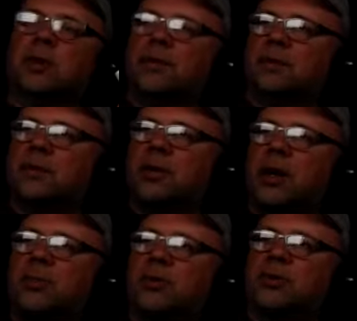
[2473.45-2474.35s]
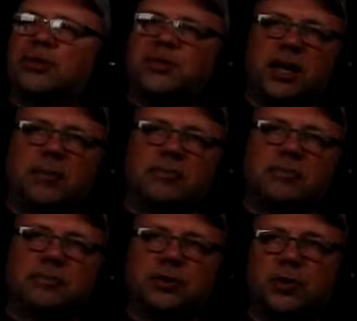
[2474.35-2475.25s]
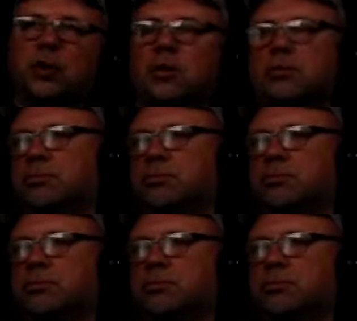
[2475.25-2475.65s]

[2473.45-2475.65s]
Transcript: have to come up with the same result